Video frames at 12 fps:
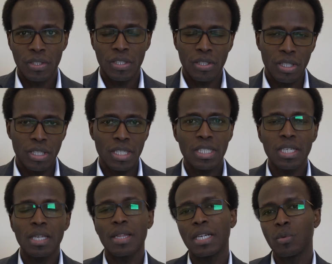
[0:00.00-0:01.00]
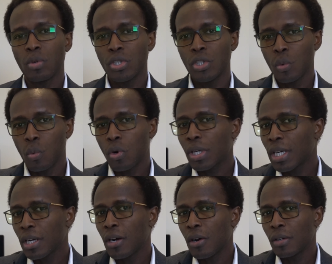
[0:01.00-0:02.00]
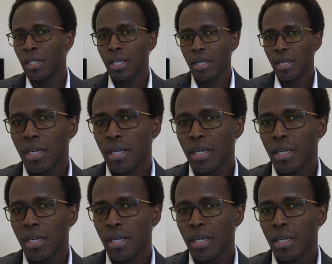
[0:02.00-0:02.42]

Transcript: is suggesting that what you're working on